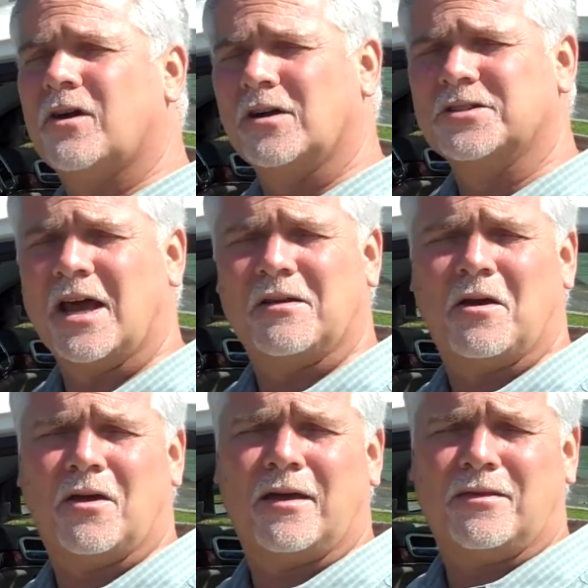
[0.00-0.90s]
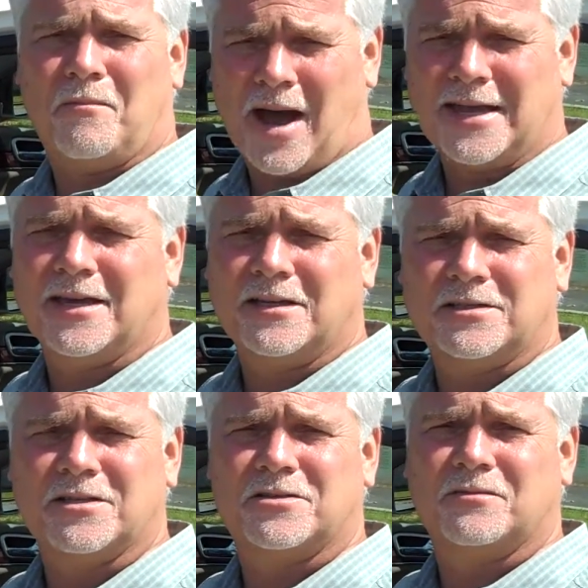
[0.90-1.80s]
The car's got the MyGig
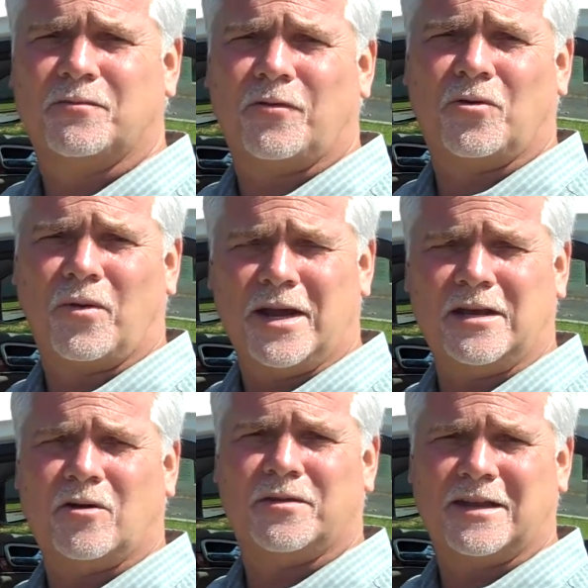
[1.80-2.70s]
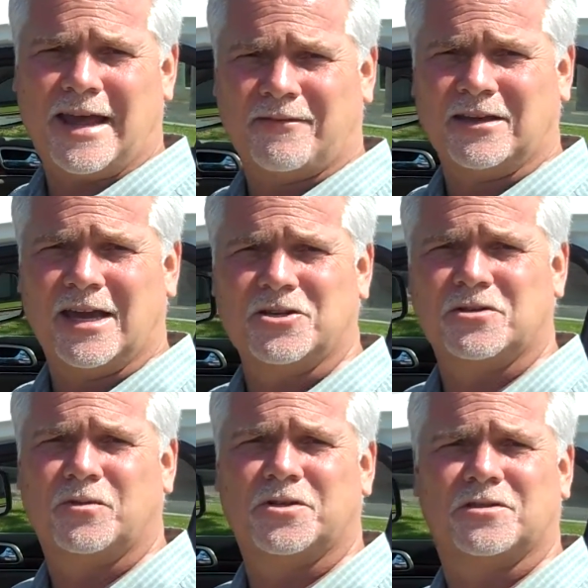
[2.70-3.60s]
system for the radio and the
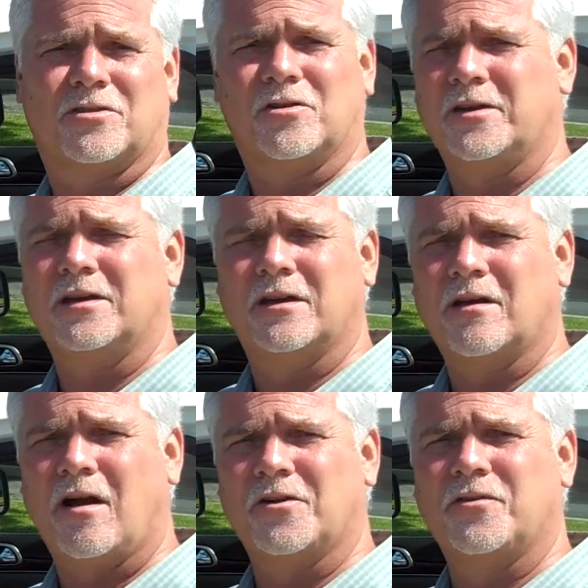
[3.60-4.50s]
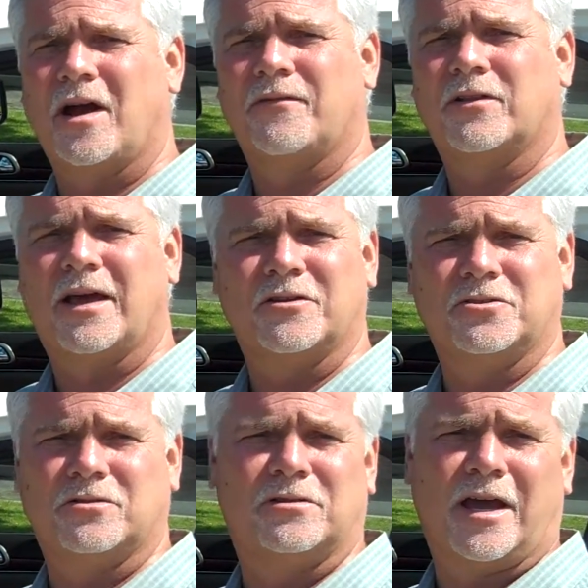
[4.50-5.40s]
navigation, which a 30-gig hard drive,
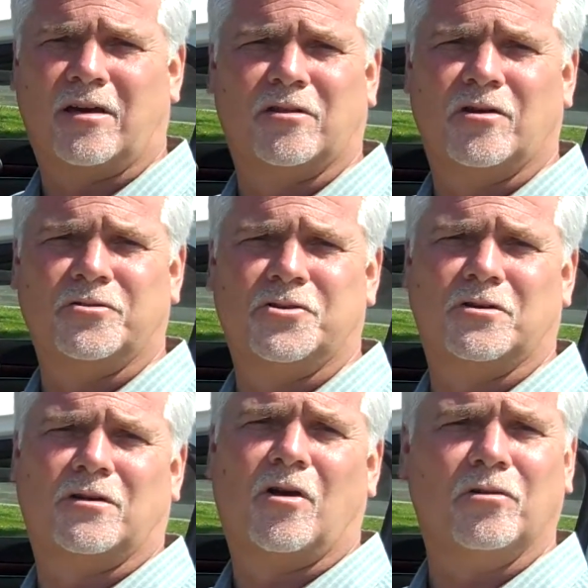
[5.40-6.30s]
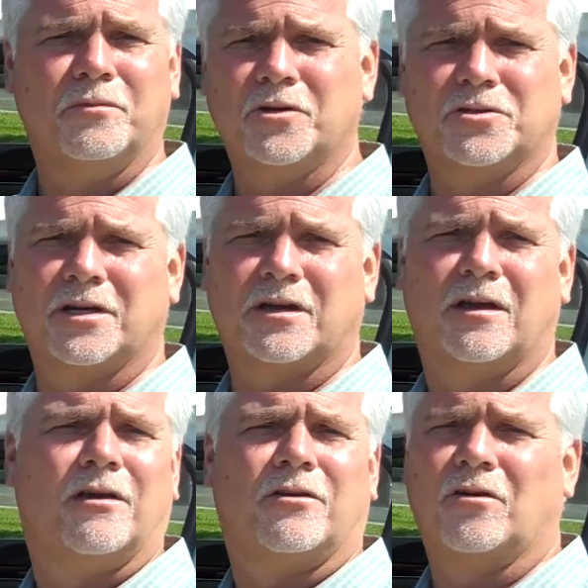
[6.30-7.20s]
allows you to download your own music,
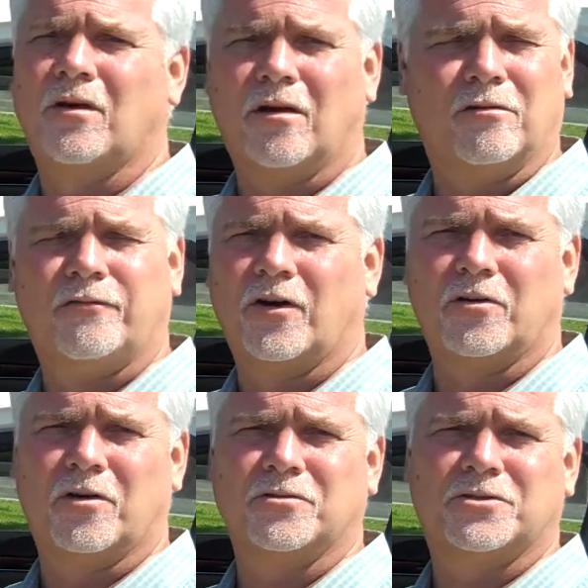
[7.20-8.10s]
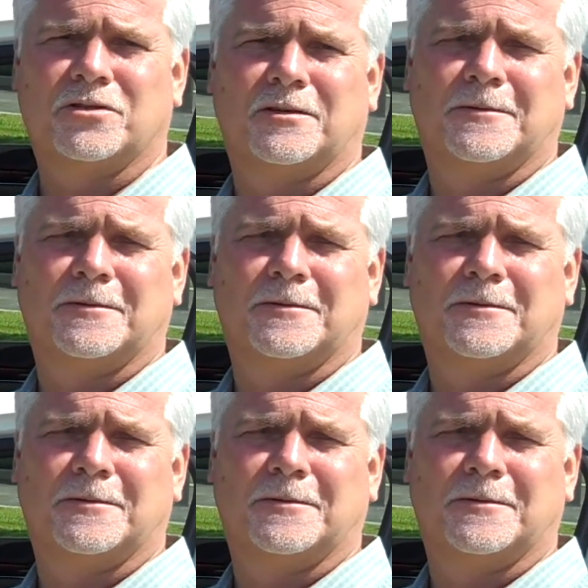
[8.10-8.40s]
your own photos,